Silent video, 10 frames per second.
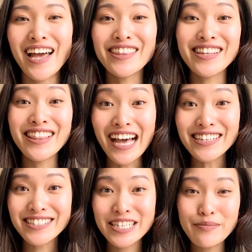And the
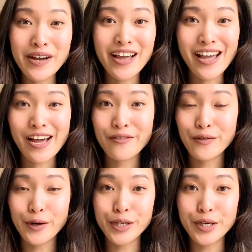last tip I have
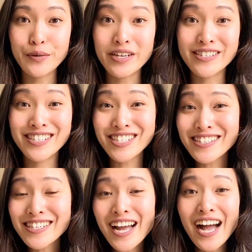for you is
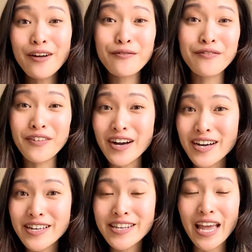just to have
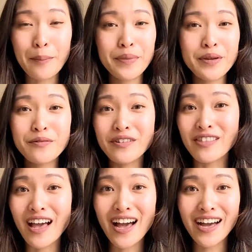fun and be
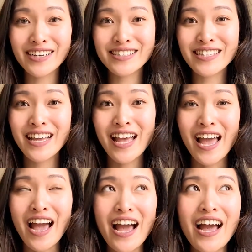relaxed
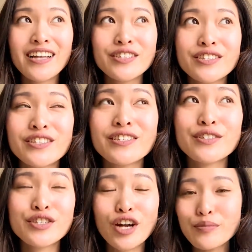and
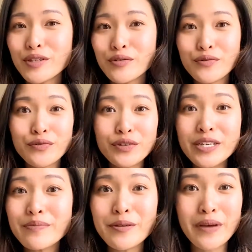just start to
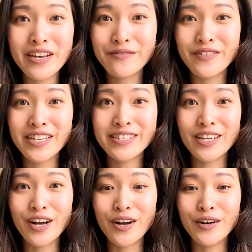reap the benefits
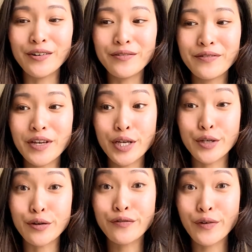of
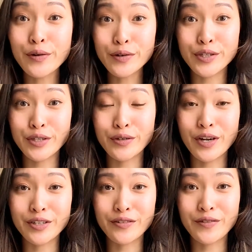your photo shoot
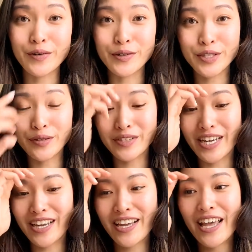on your photo shoot
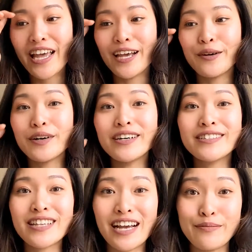day. It
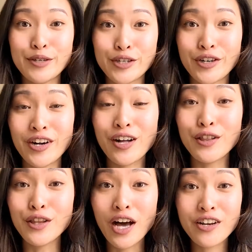was, I'm sure, a
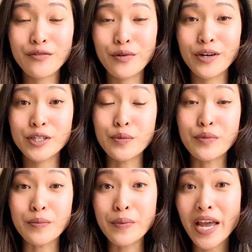lot of work to
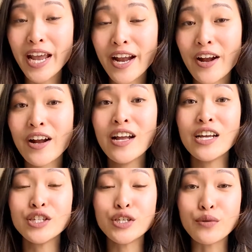prepare
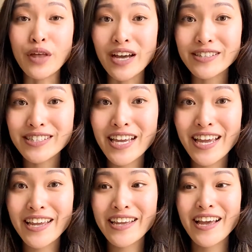to that
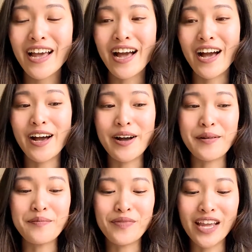day.
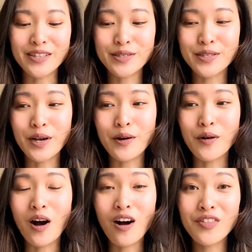And
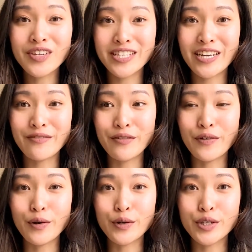so on the day of the
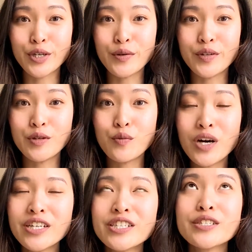photo shoot, you
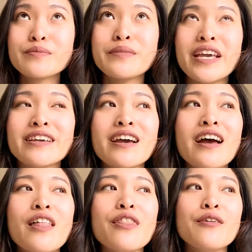want to just make
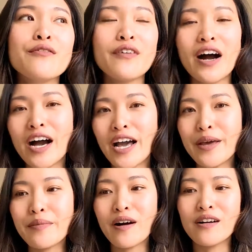the
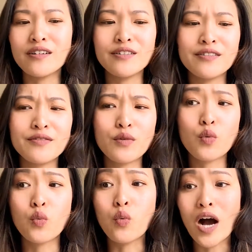vibe of
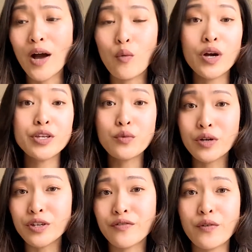what you
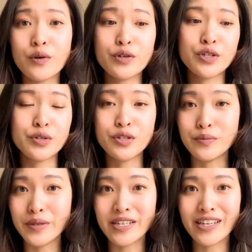want your photo shoot to
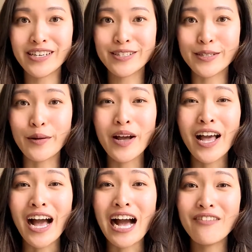be like. So
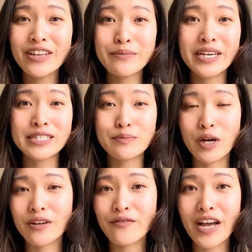having my
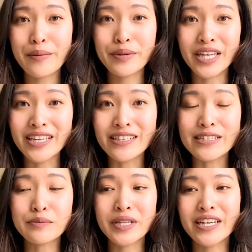Spotify
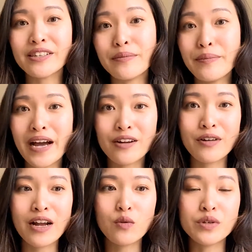playlist playing in the
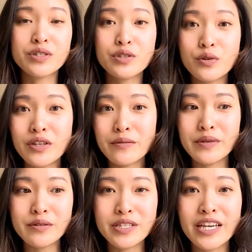background with soothing
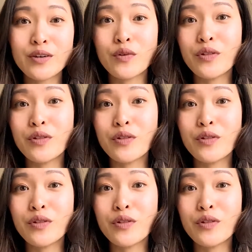music,